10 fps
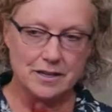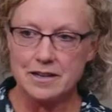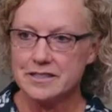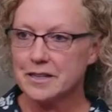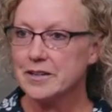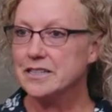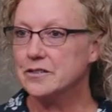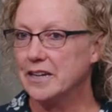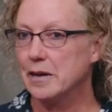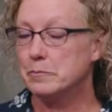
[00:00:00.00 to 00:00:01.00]
Also, he's
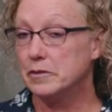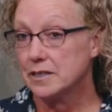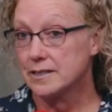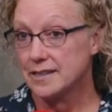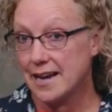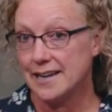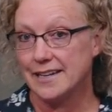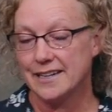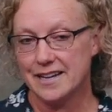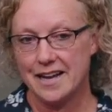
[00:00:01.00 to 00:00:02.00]
doing a book
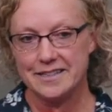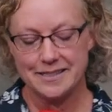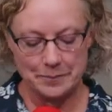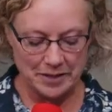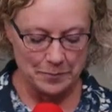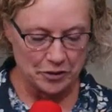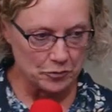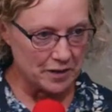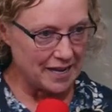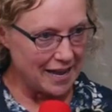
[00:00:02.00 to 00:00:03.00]
signing on September
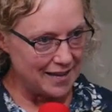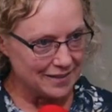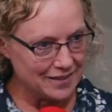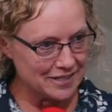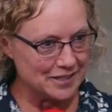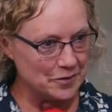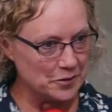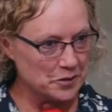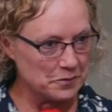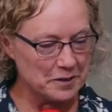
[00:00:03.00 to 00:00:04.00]
28th, so
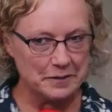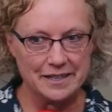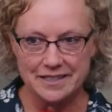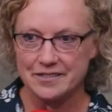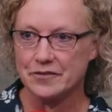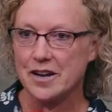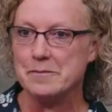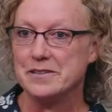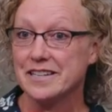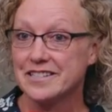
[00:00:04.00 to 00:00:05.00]
three weeks
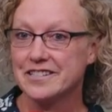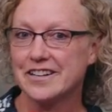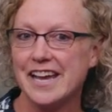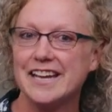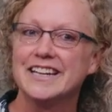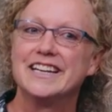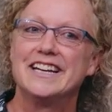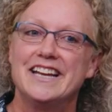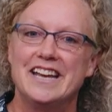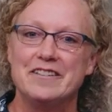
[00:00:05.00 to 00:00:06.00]
from yesterday.
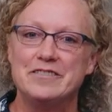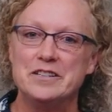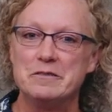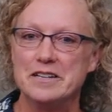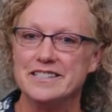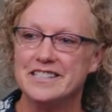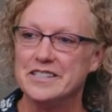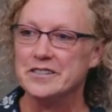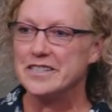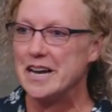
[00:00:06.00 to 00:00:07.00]
If you want
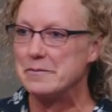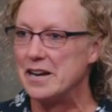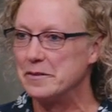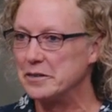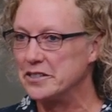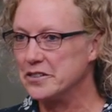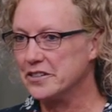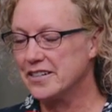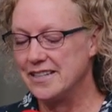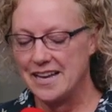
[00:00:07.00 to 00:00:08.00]
to stop by the
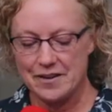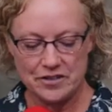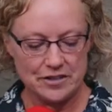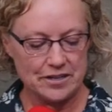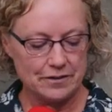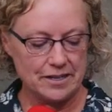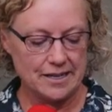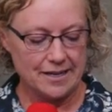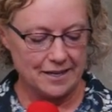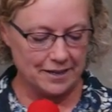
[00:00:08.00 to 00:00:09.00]
bookstore in the afternoon,
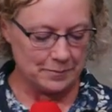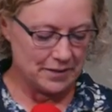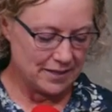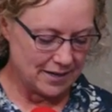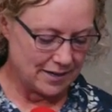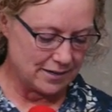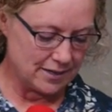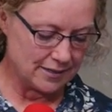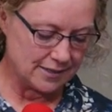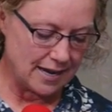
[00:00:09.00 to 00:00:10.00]
he'll be
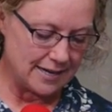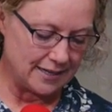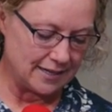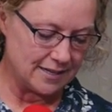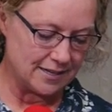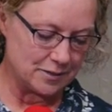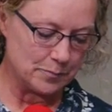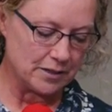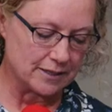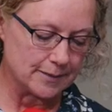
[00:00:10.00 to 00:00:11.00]
there signing his
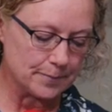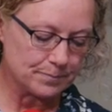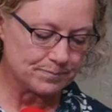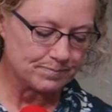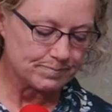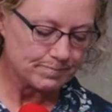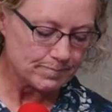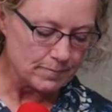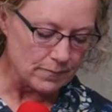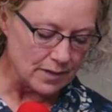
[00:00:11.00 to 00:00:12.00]
books.
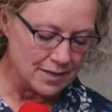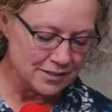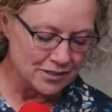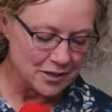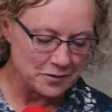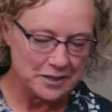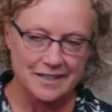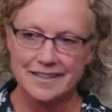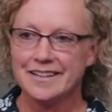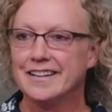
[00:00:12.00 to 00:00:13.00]
And so
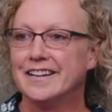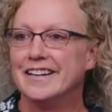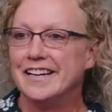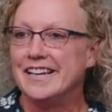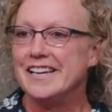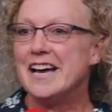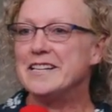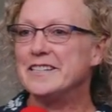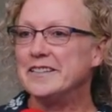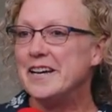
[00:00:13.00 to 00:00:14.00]
he
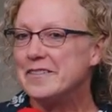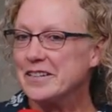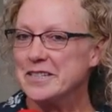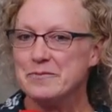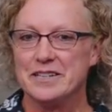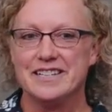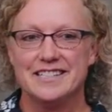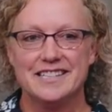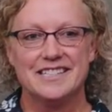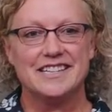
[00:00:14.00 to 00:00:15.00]
has a lot of
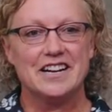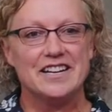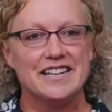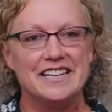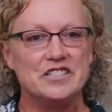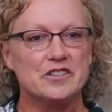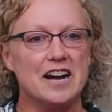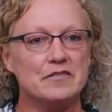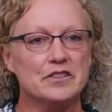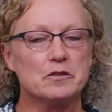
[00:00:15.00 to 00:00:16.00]
experience in this area. He's
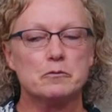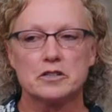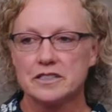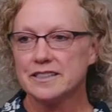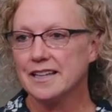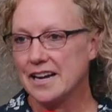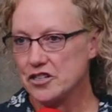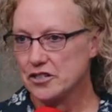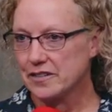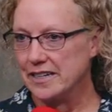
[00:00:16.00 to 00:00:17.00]
traveled the world
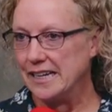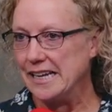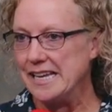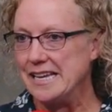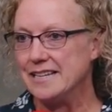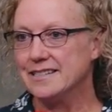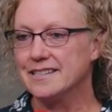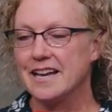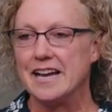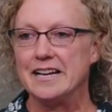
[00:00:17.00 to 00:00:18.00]
lecturing,
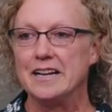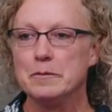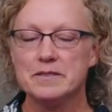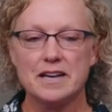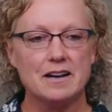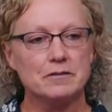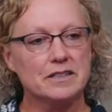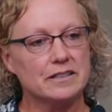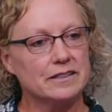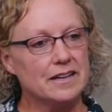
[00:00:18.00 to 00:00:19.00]
he's uh, helped out
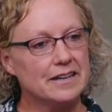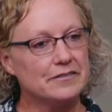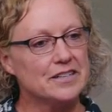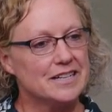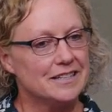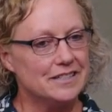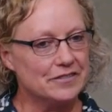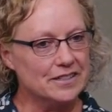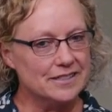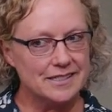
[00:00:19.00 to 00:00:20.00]
with a lot of
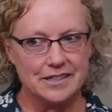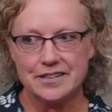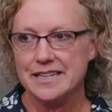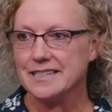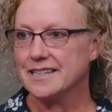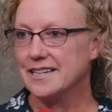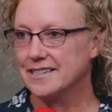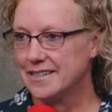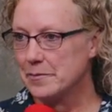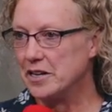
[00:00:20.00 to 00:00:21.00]
different series and
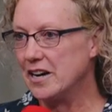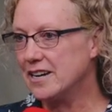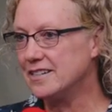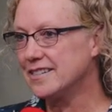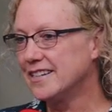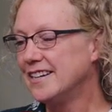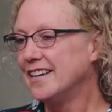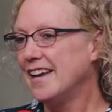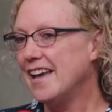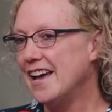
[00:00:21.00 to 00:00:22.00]
seminars.
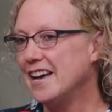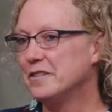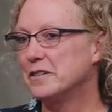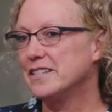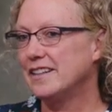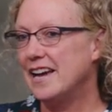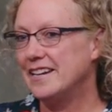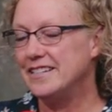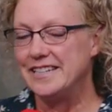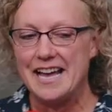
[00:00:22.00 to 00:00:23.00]
And we're
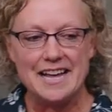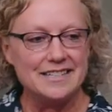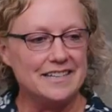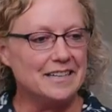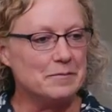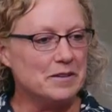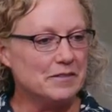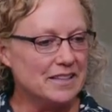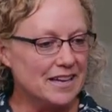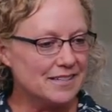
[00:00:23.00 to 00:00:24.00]
delighted that he can be
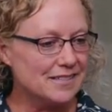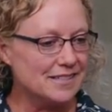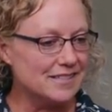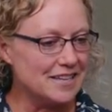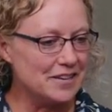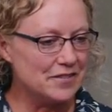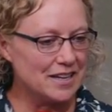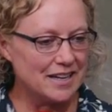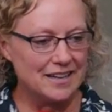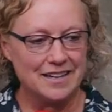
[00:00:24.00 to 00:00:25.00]
with us this
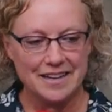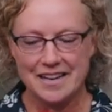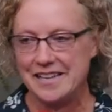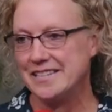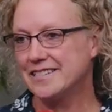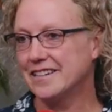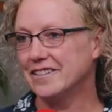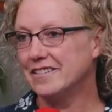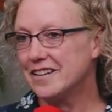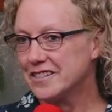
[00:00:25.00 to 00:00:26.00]
evening. He's
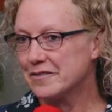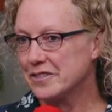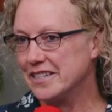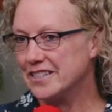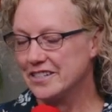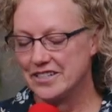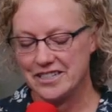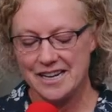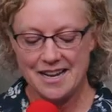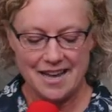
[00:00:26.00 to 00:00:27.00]
done lots of research,
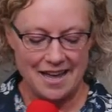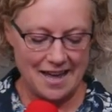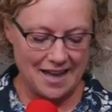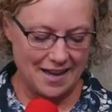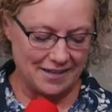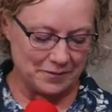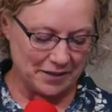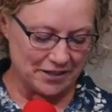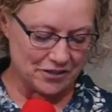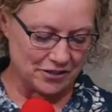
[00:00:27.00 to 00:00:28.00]
and
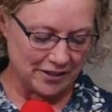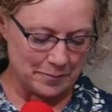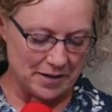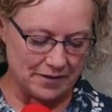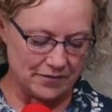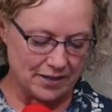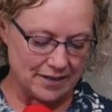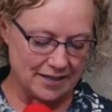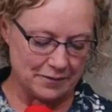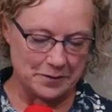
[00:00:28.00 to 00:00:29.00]
we can surely
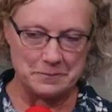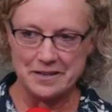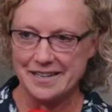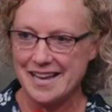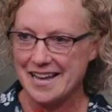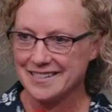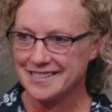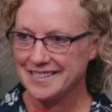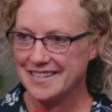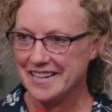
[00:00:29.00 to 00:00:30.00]
benefit from what he has
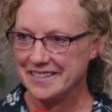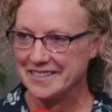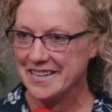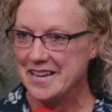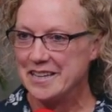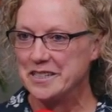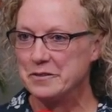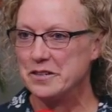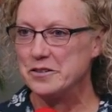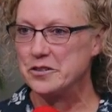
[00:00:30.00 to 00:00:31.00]
to tell us. So,
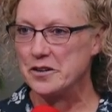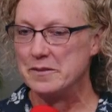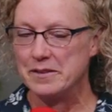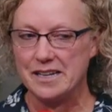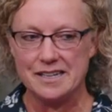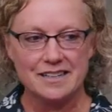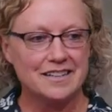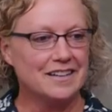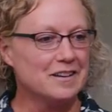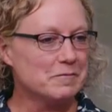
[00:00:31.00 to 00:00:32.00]
will you join me
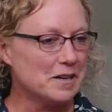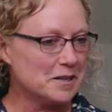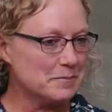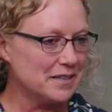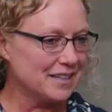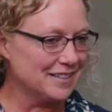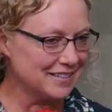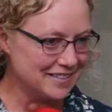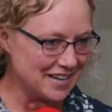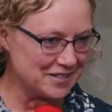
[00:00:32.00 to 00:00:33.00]
in welcoming
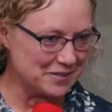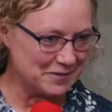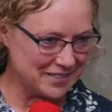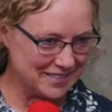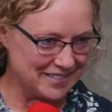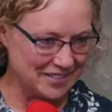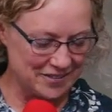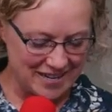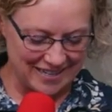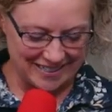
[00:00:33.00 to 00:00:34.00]
Dr. Winston
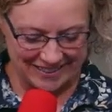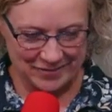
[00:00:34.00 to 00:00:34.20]
Craig?